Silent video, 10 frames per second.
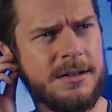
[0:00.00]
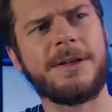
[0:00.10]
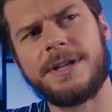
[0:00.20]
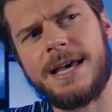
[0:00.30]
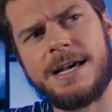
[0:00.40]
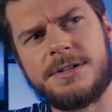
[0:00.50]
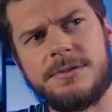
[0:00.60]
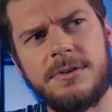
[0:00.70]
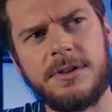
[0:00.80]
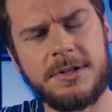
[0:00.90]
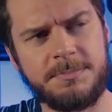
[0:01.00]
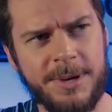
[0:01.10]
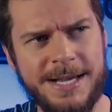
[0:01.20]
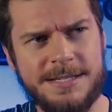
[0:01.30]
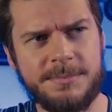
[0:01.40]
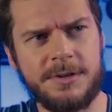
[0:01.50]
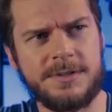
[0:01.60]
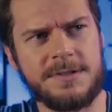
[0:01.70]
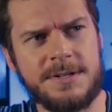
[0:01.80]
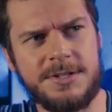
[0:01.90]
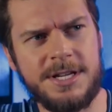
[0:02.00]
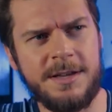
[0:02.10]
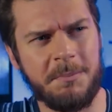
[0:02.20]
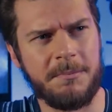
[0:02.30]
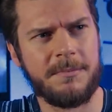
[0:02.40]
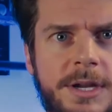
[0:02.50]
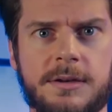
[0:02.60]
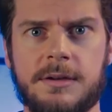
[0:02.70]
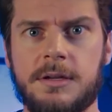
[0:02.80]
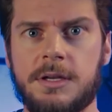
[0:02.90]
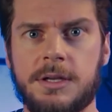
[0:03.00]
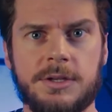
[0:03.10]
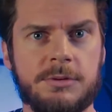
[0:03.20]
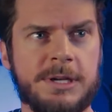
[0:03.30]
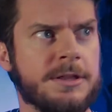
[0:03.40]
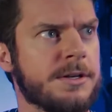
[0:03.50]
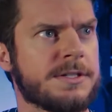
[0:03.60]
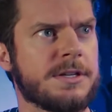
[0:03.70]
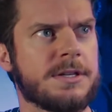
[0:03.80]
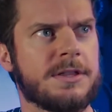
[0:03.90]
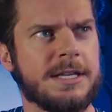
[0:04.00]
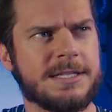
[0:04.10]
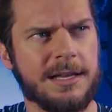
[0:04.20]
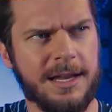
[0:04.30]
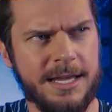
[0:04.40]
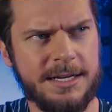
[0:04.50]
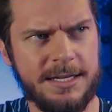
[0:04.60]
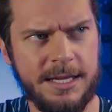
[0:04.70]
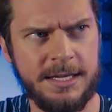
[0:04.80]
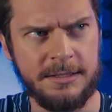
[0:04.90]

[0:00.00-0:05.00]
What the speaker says: What about the guys who do all those bicep curls in the gym? What? You mean there's such a thing as a leg day?